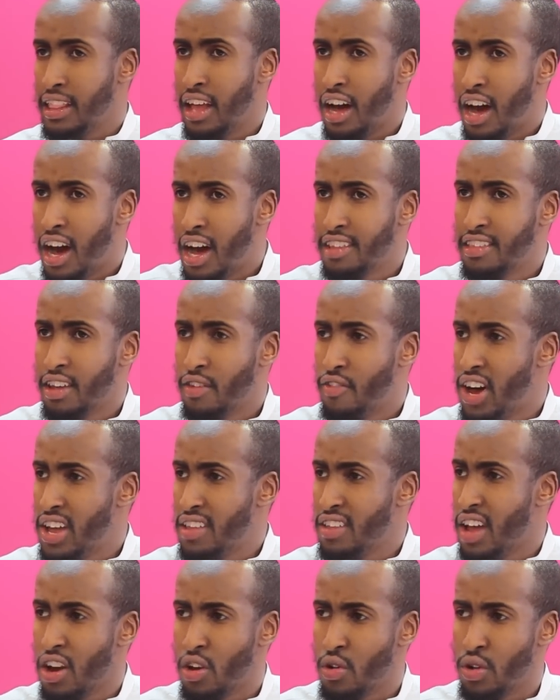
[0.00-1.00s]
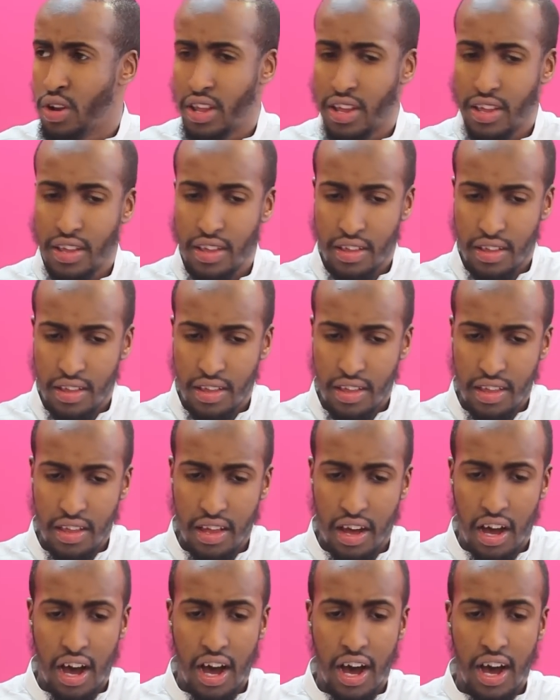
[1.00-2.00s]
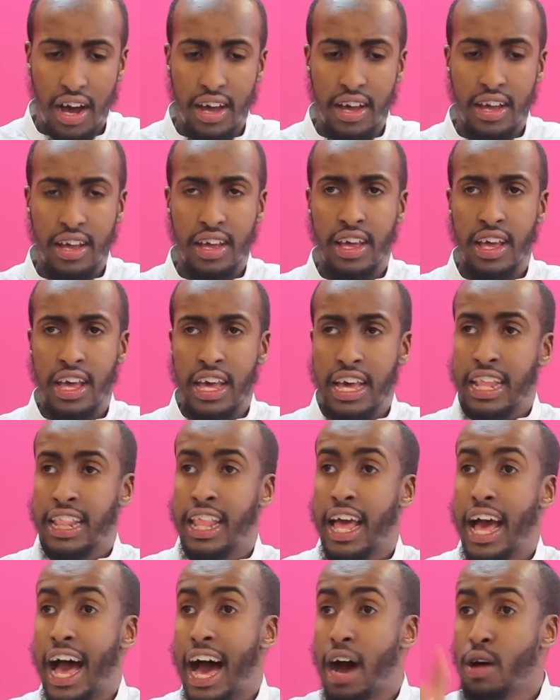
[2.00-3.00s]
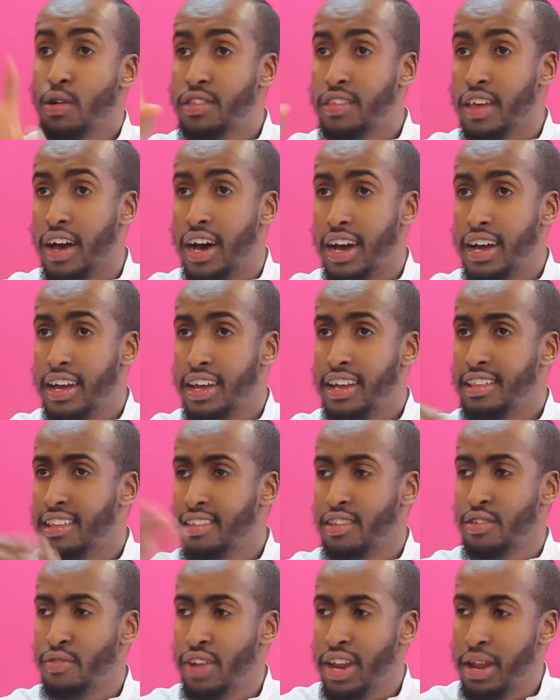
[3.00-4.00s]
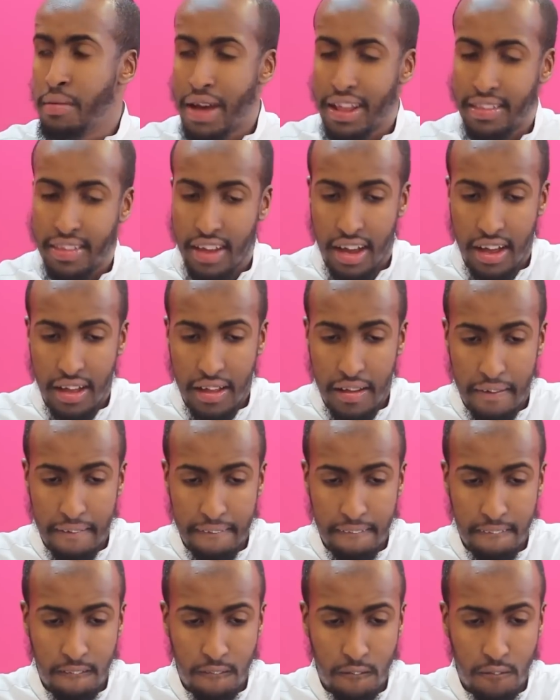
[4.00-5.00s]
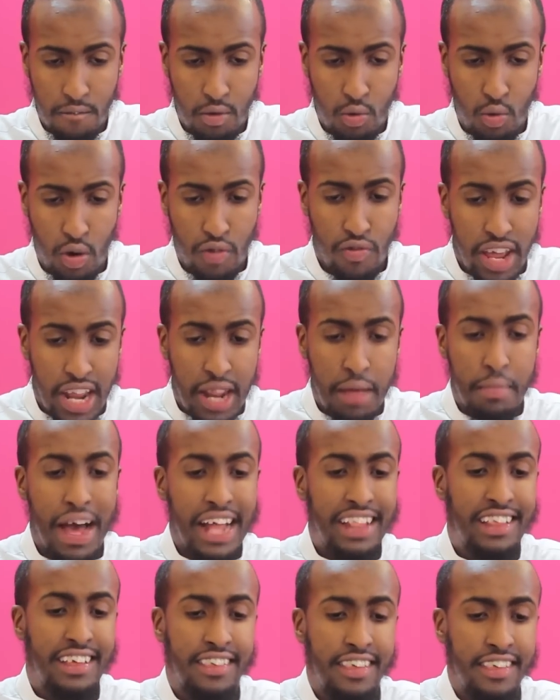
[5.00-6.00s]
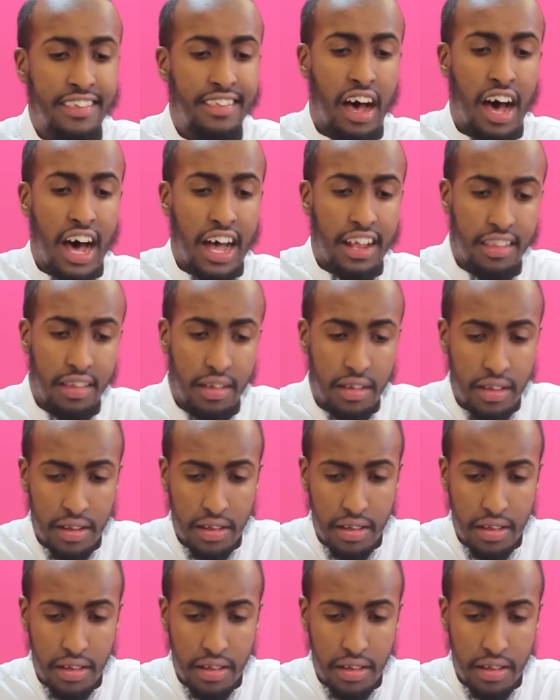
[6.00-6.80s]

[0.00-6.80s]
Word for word: The hearts of us are good. Ah. The outer doesn't really matter. What really matters is the heart.